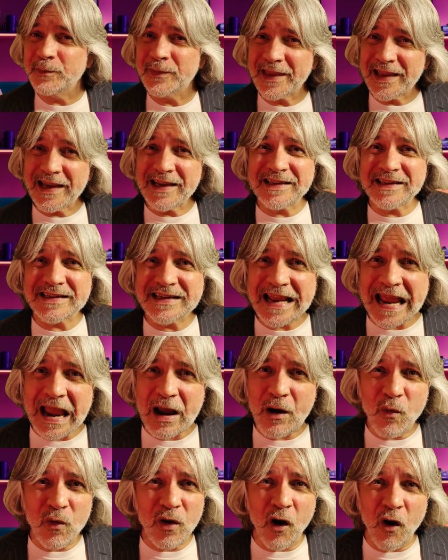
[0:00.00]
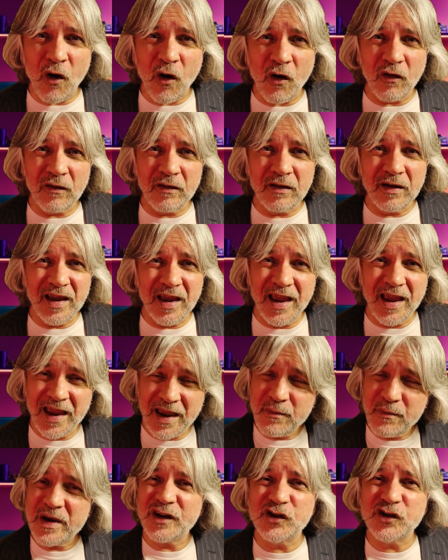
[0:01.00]
It's now got
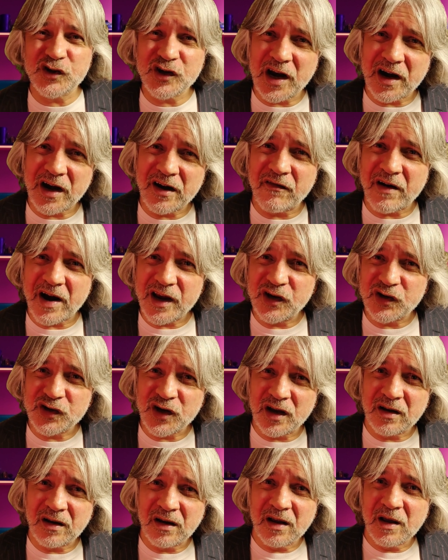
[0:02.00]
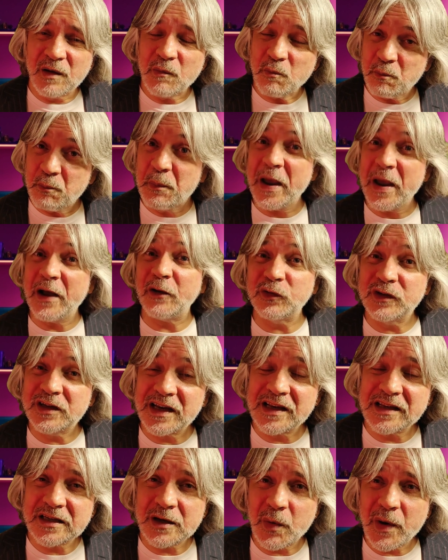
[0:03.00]
image generation built
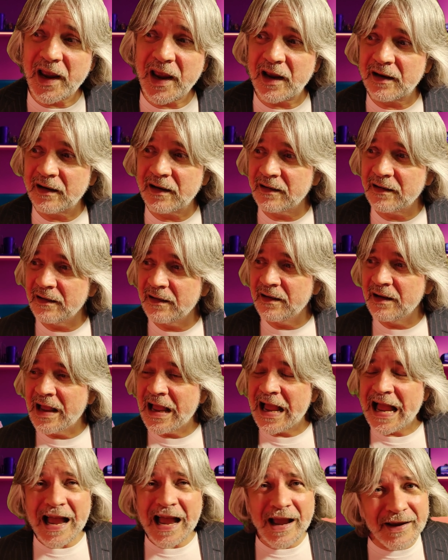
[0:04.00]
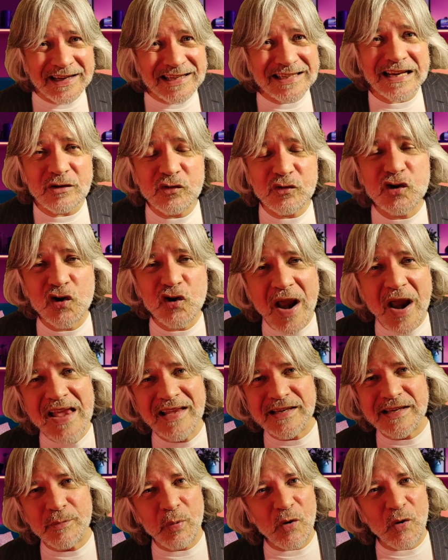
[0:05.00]
into it. And it sounds
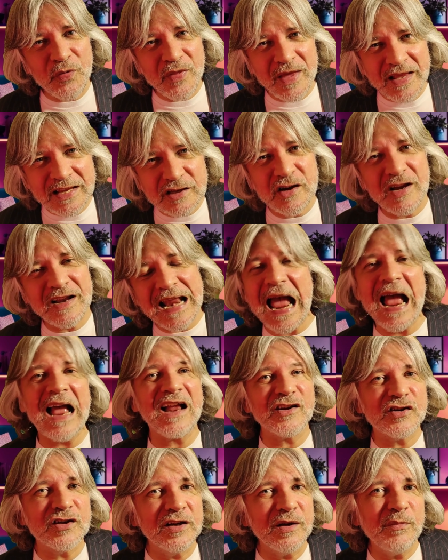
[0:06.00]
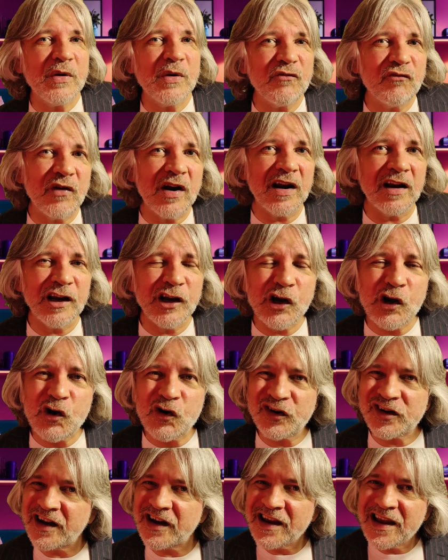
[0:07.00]
crazy, but this could actually be really
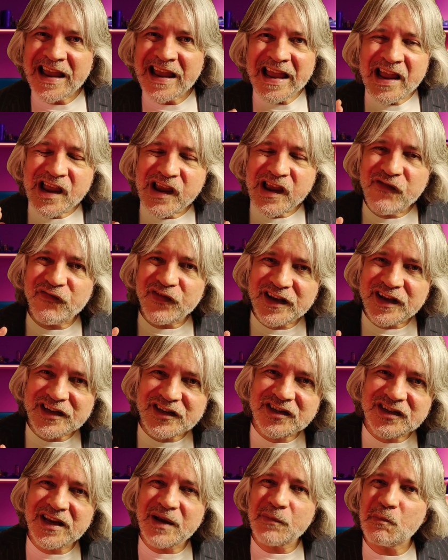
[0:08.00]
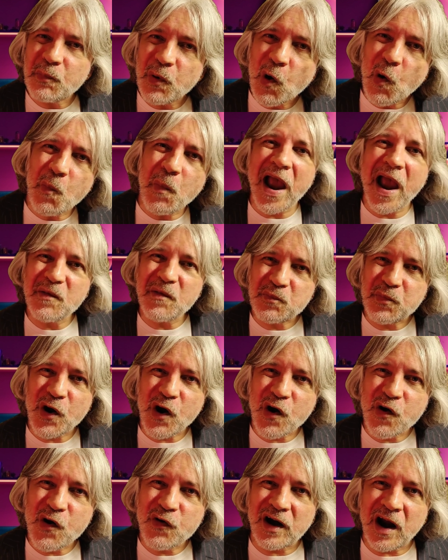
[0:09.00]
good. Even a simple paint
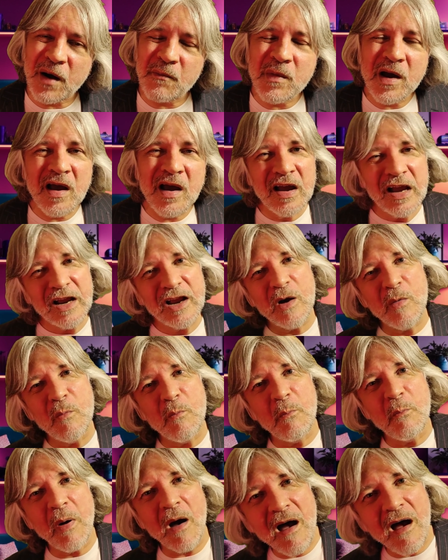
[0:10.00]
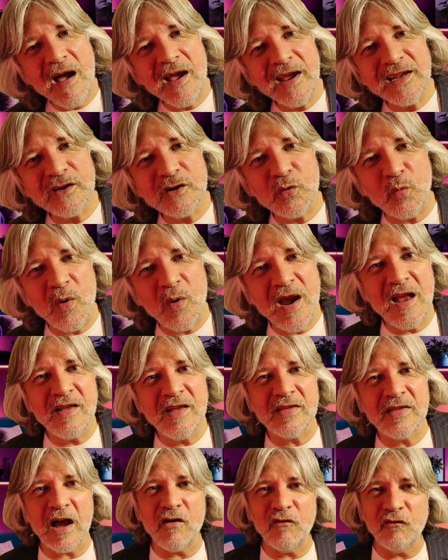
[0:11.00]
program combined
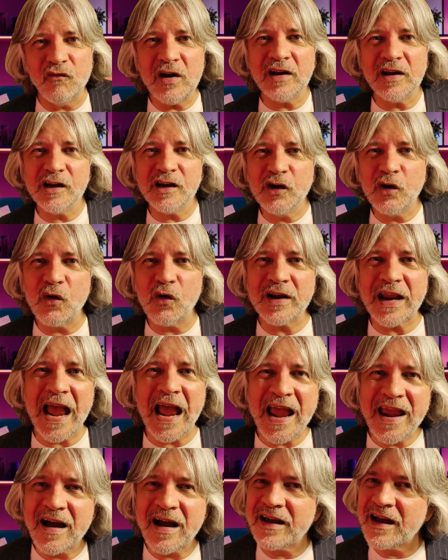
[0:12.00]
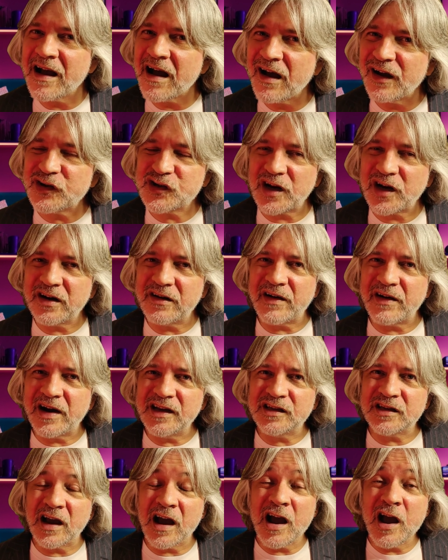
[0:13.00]
with a really good AI art
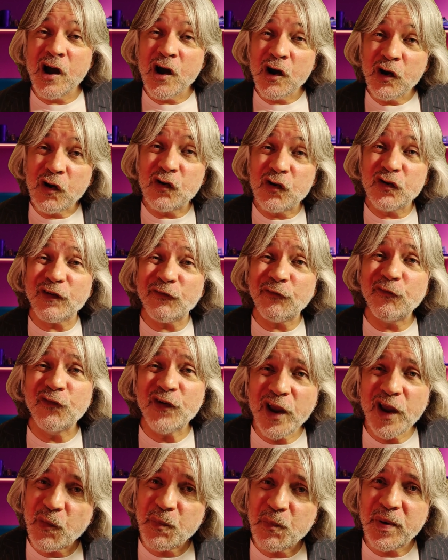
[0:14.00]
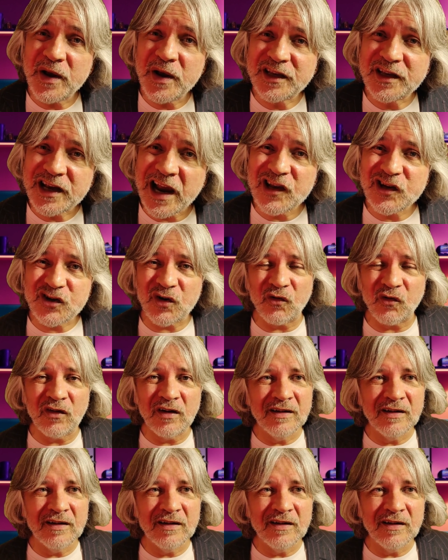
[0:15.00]
generator could have real potential.